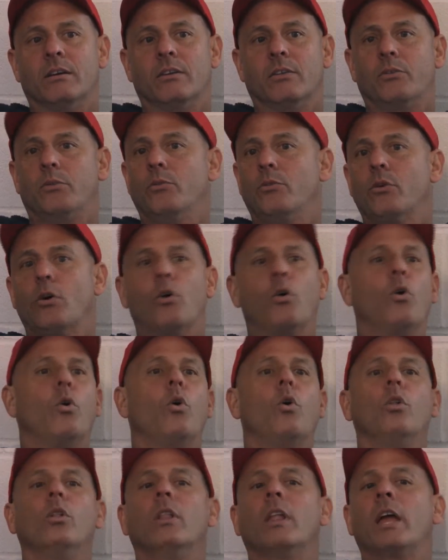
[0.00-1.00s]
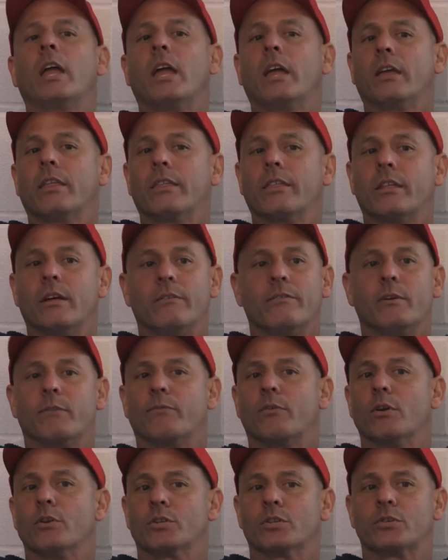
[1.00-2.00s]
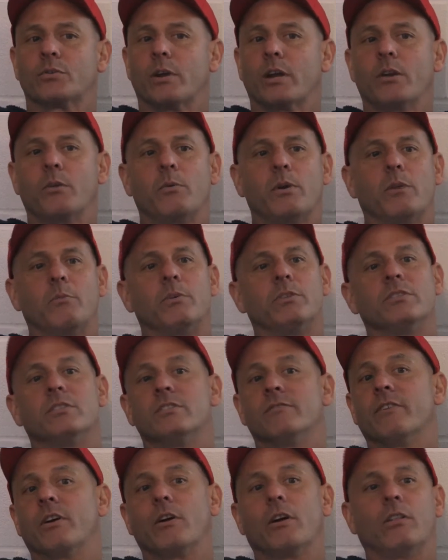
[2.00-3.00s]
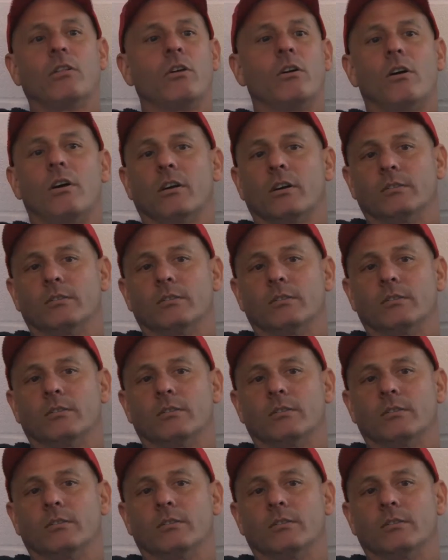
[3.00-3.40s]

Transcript: through the whole length of the front straightaway, which is very long.